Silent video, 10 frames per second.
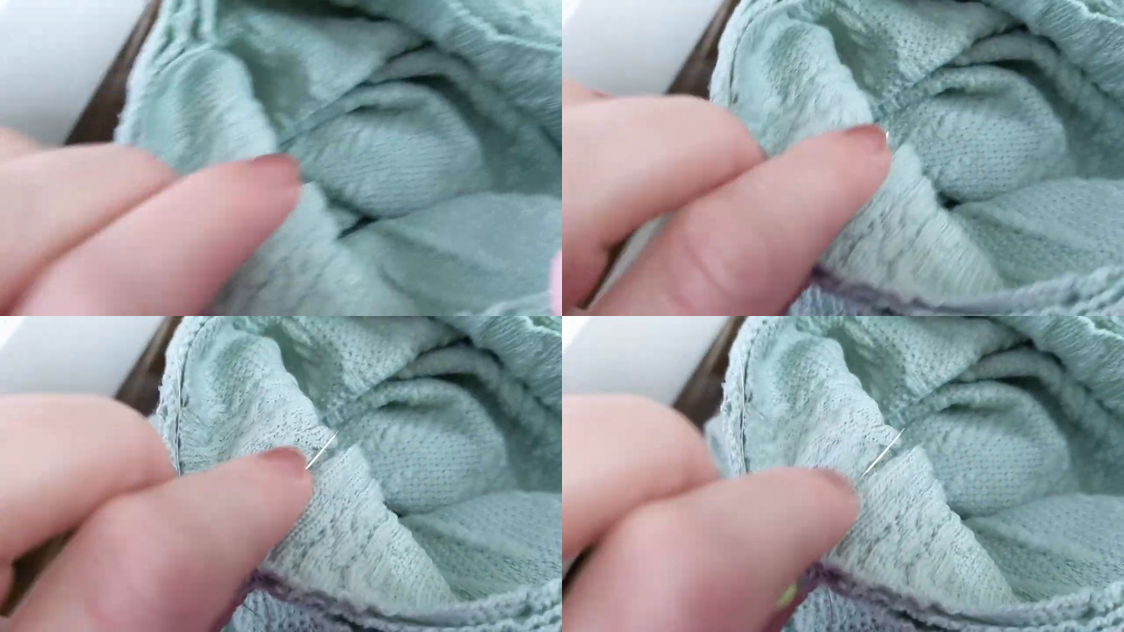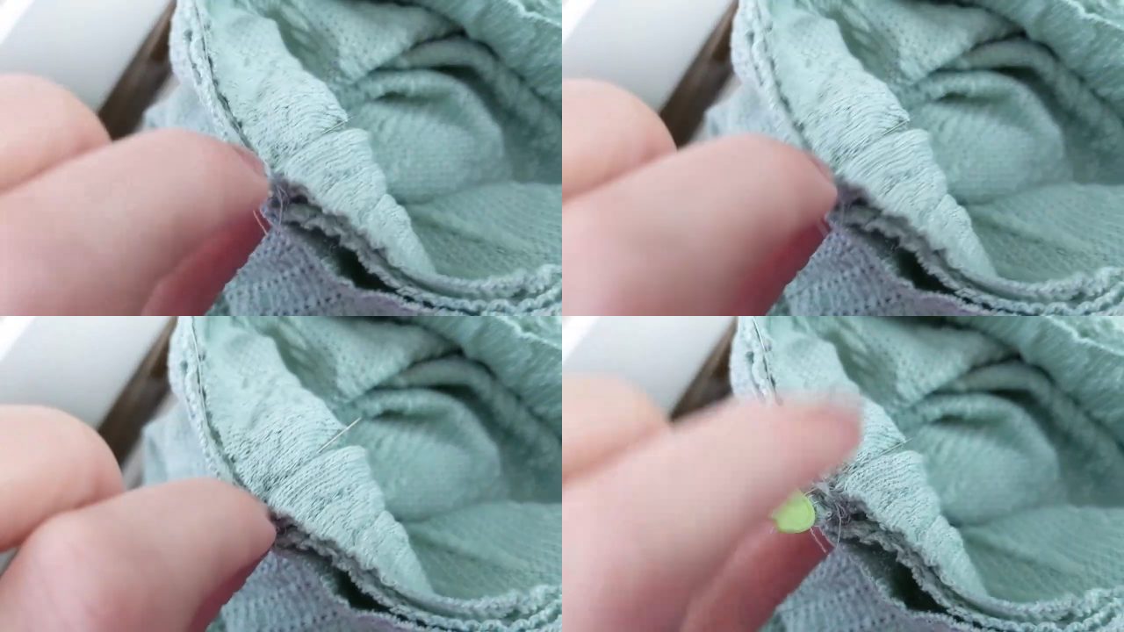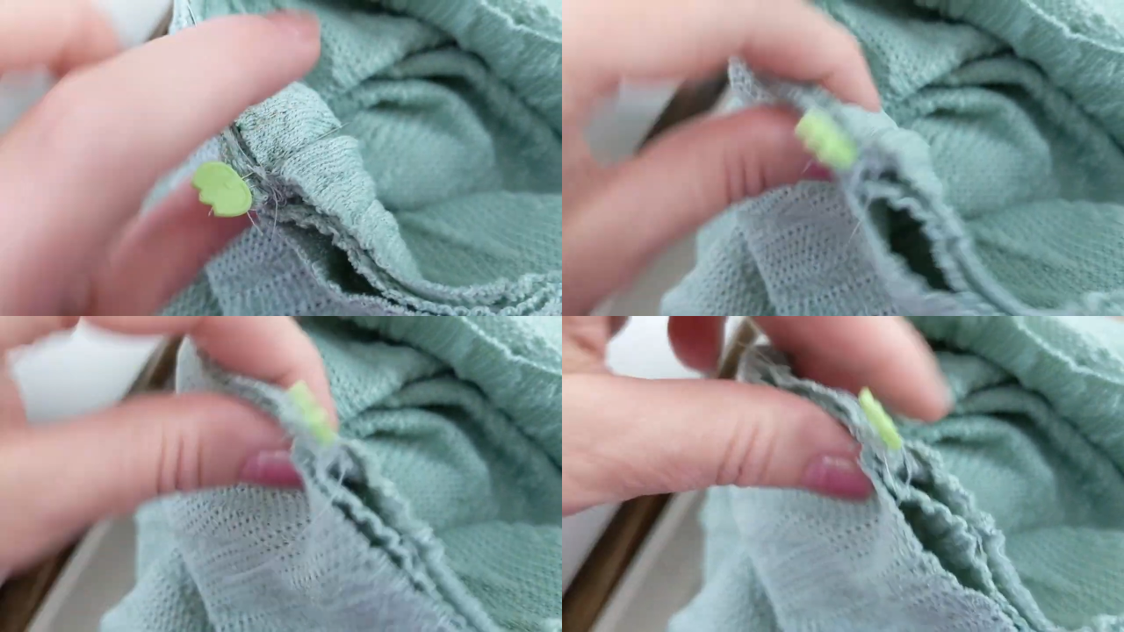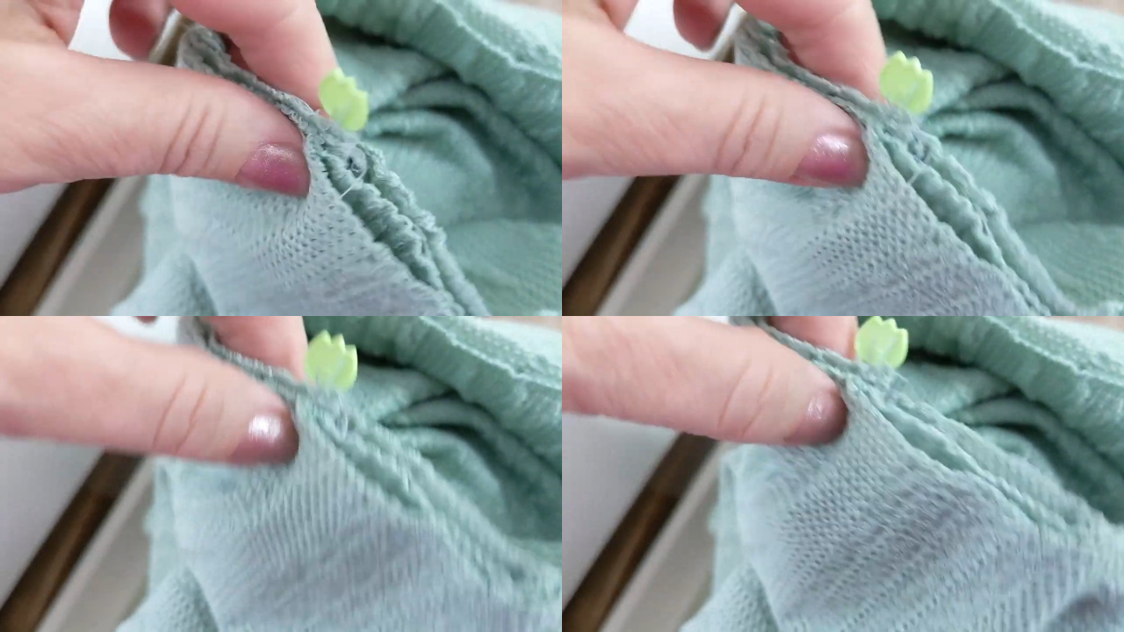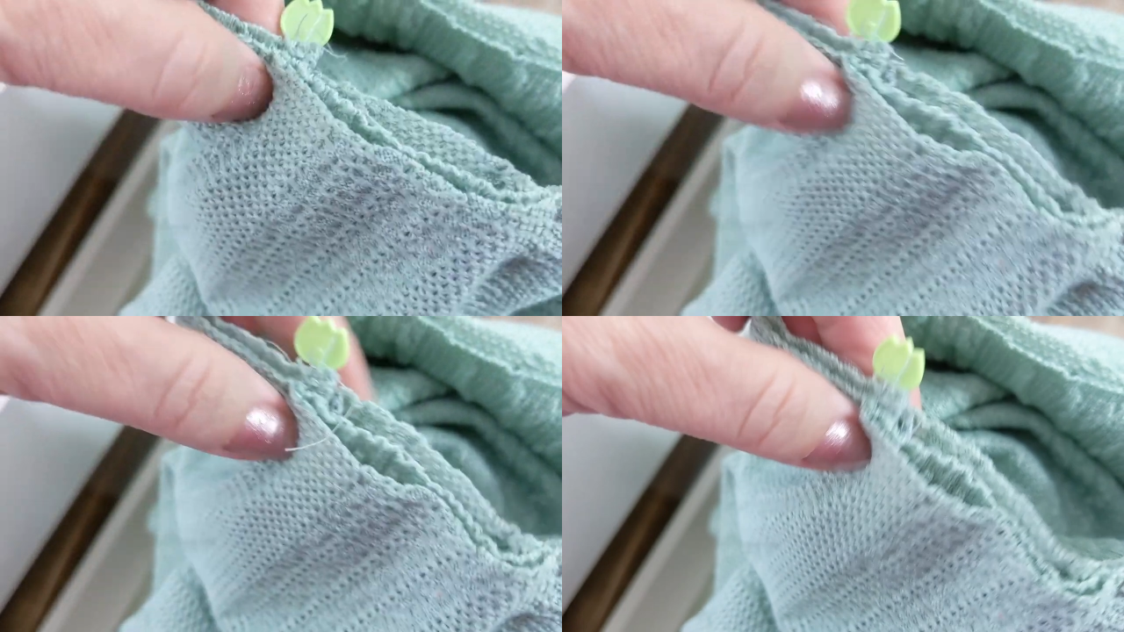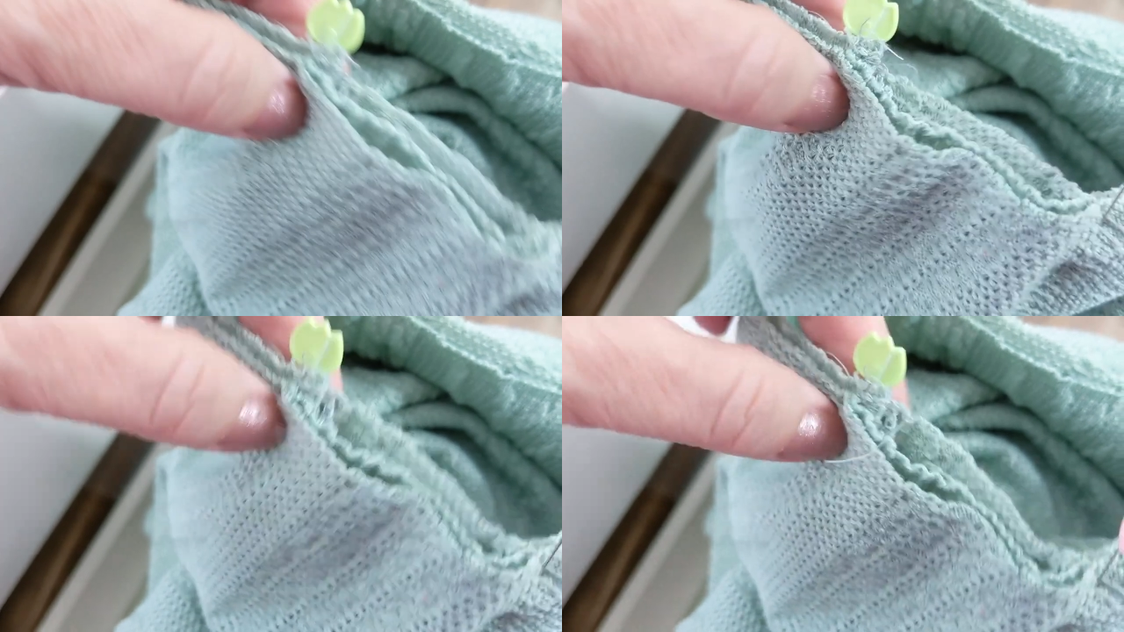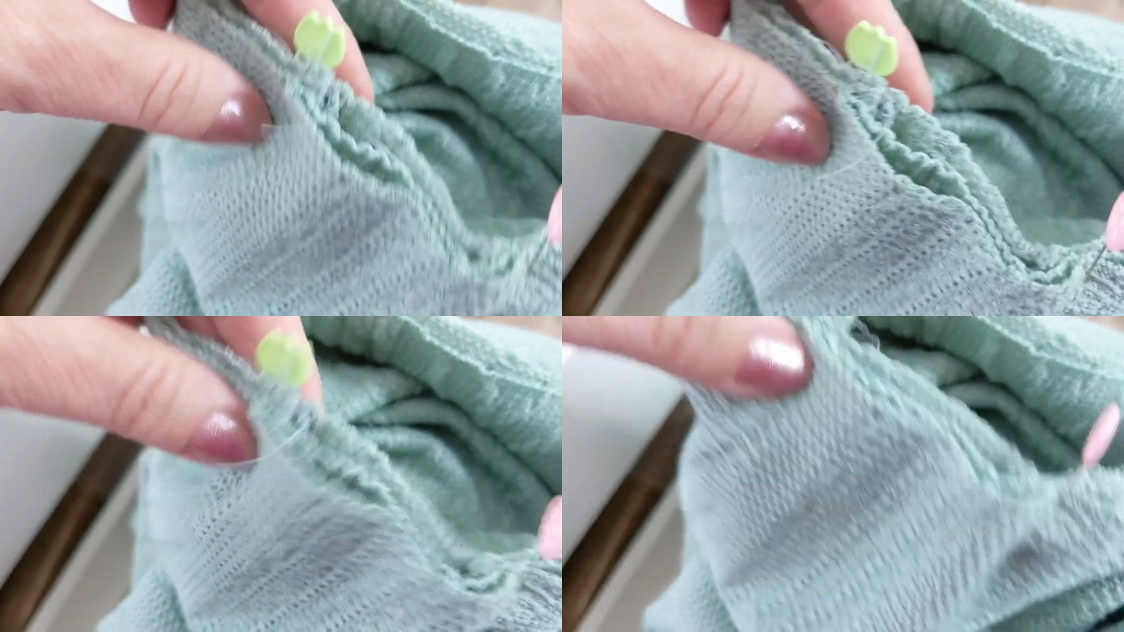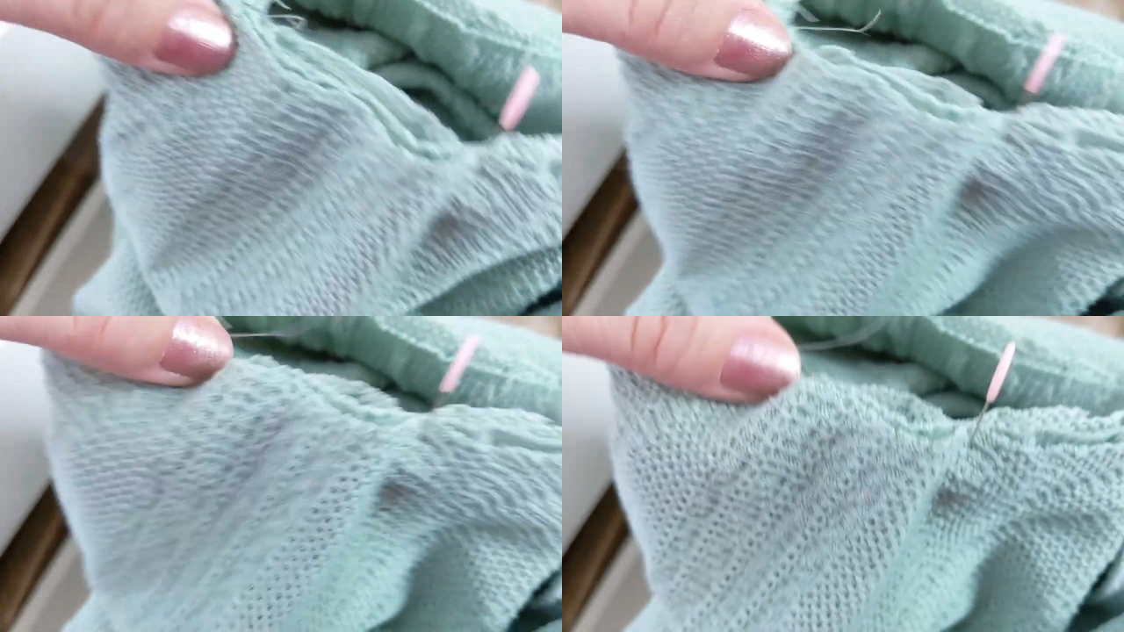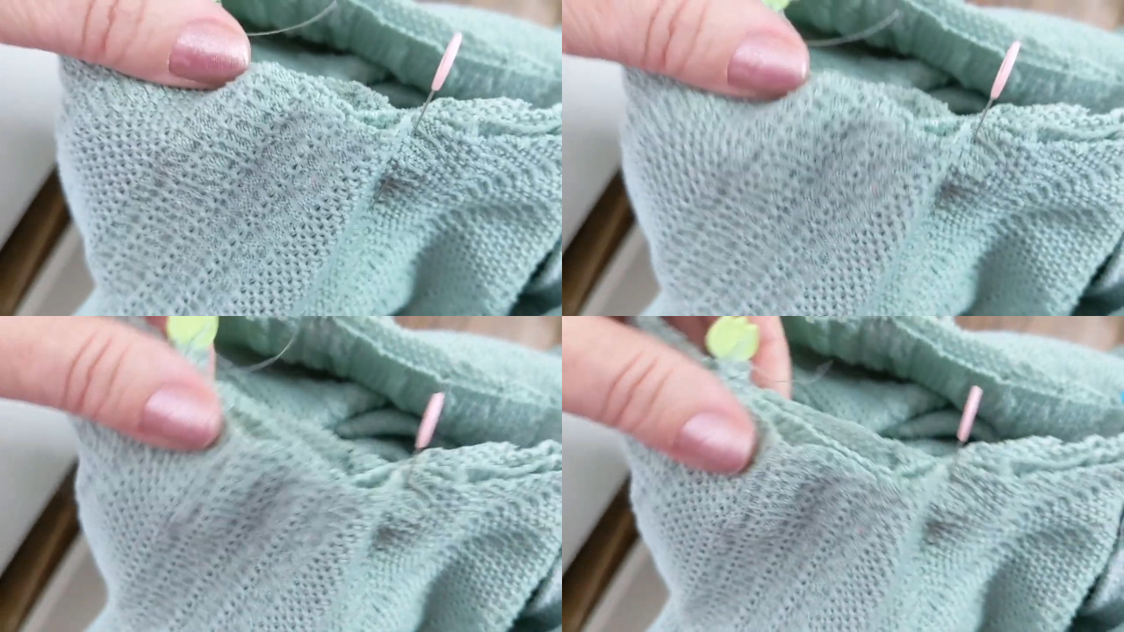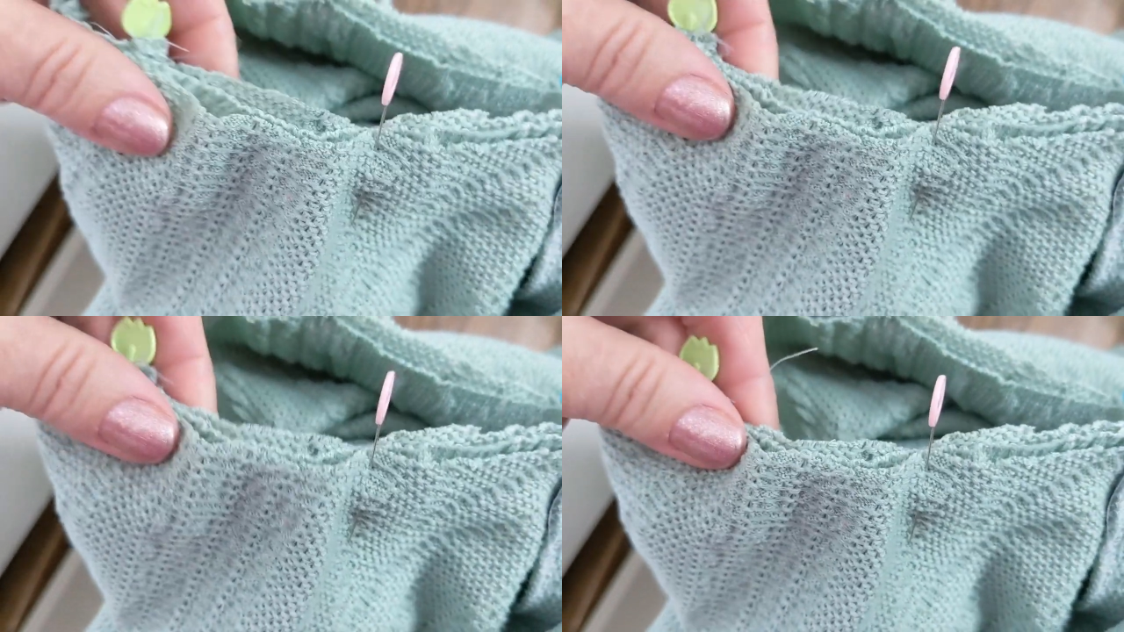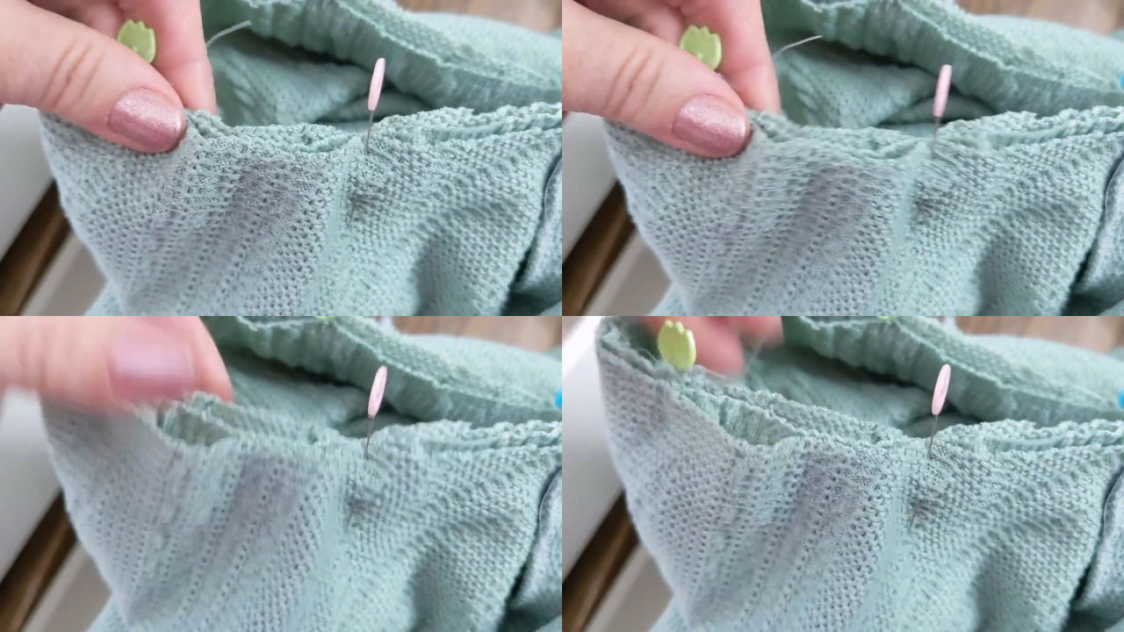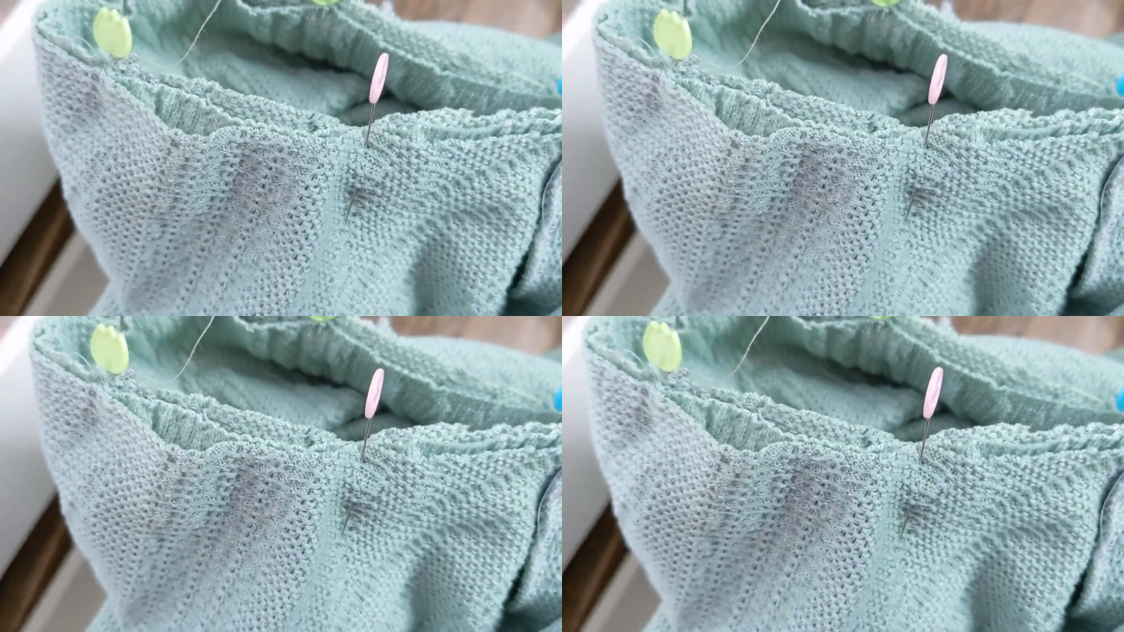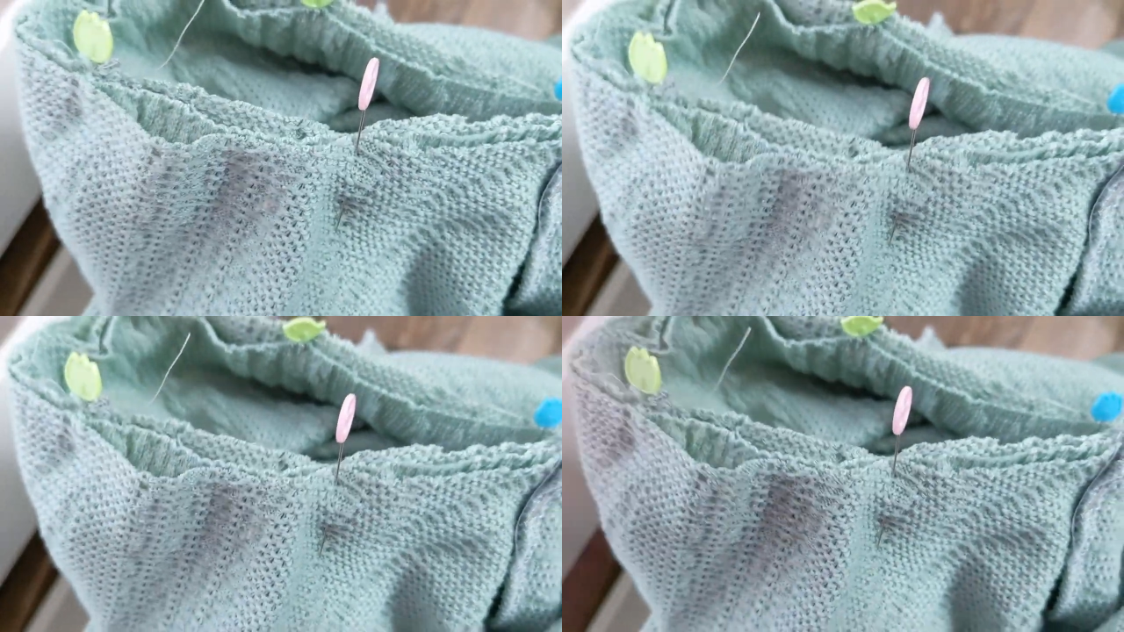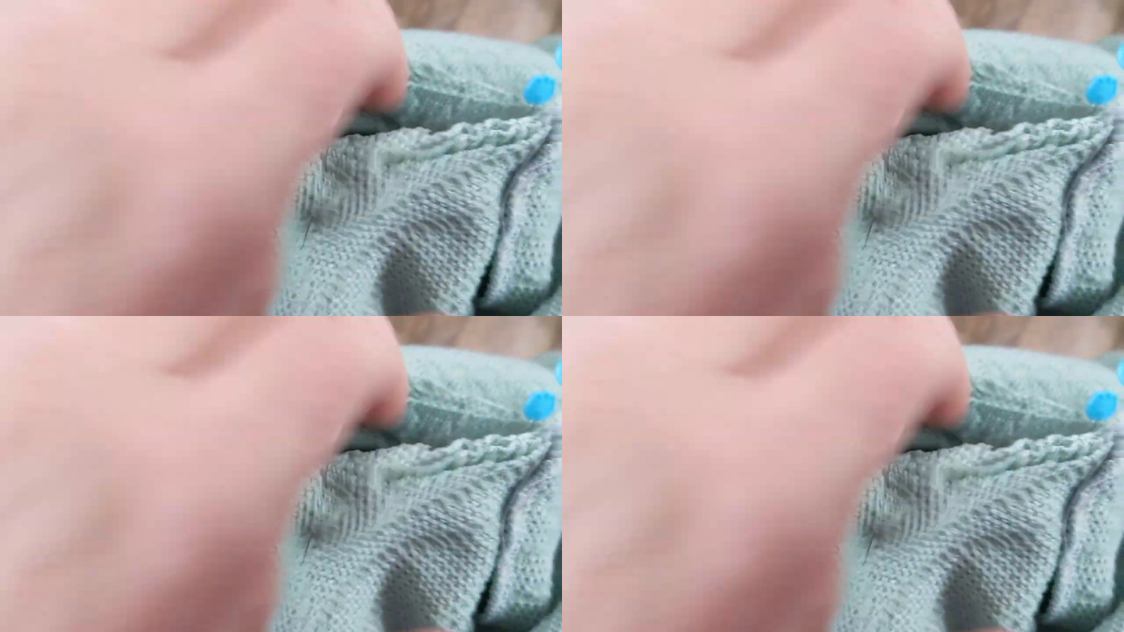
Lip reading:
Nobody's mouth can be seen.